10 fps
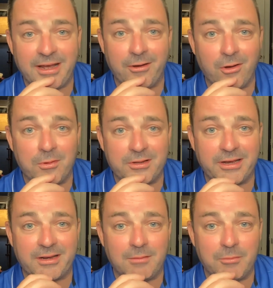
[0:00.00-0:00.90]
I know what the
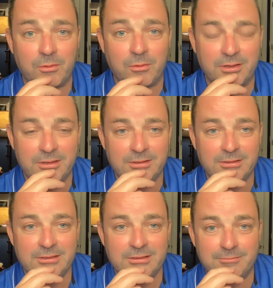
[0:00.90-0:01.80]
heck I'm doing.
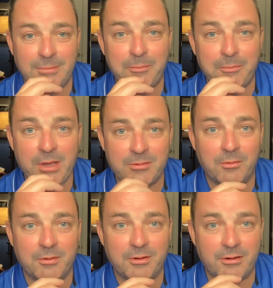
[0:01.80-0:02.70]
My people
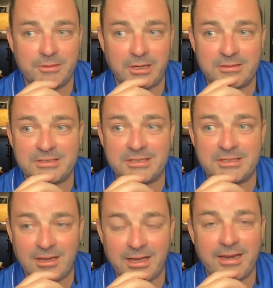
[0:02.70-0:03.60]
know what they're doing. Y'all just
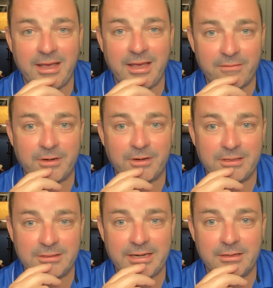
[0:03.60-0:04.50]
decline every
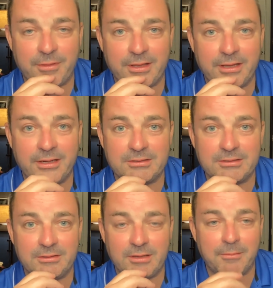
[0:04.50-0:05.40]
dadgum thing because
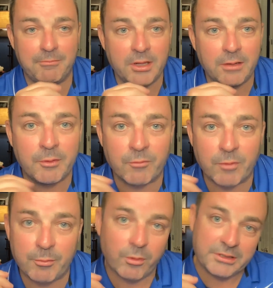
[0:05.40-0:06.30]
you get a minimum
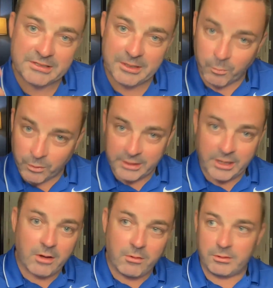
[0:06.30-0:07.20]
report and you see one
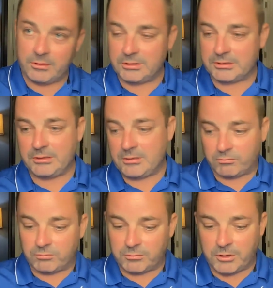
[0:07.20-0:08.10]
code and you just
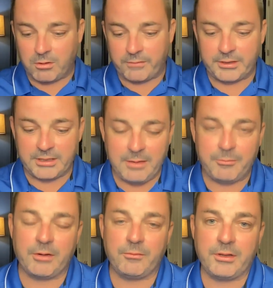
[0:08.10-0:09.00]
go off the
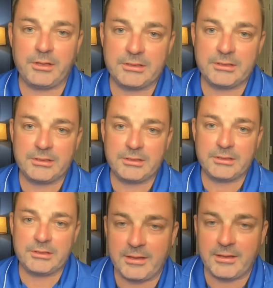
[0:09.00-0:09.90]
deep end with it instead
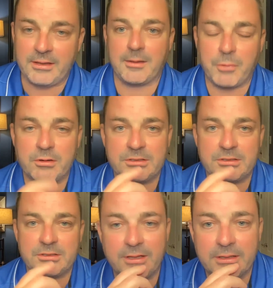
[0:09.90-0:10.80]
of thinking like a person
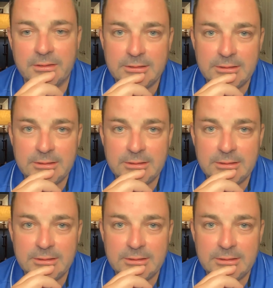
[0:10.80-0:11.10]
should think.